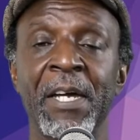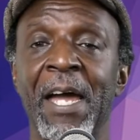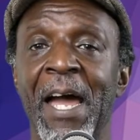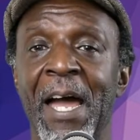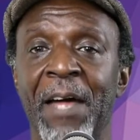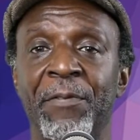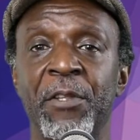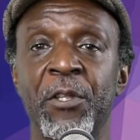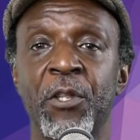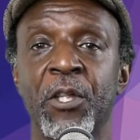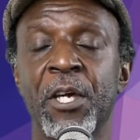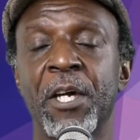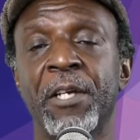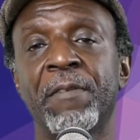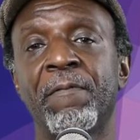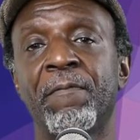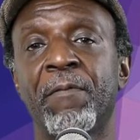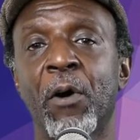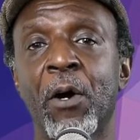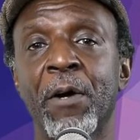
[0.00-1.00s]
and the shared
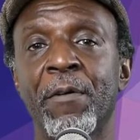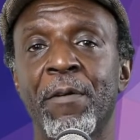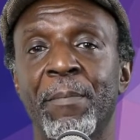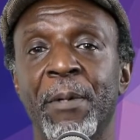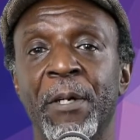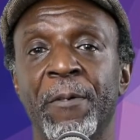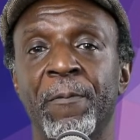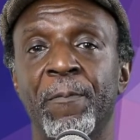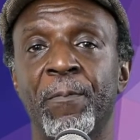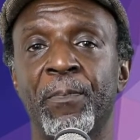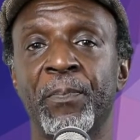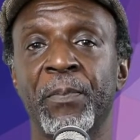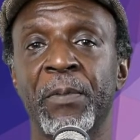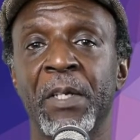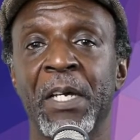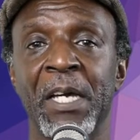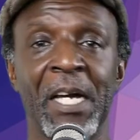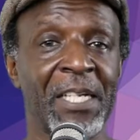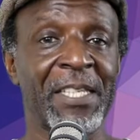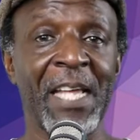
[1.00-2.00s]
environment.
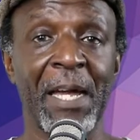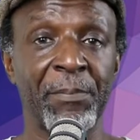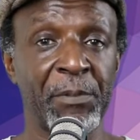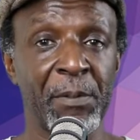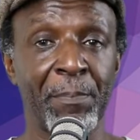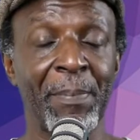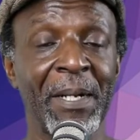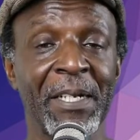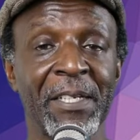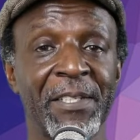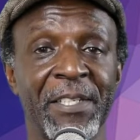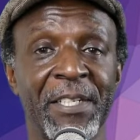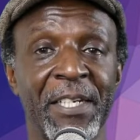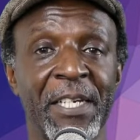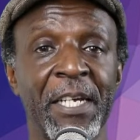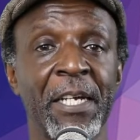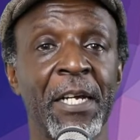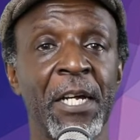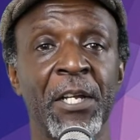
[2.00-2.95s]
Adaptability,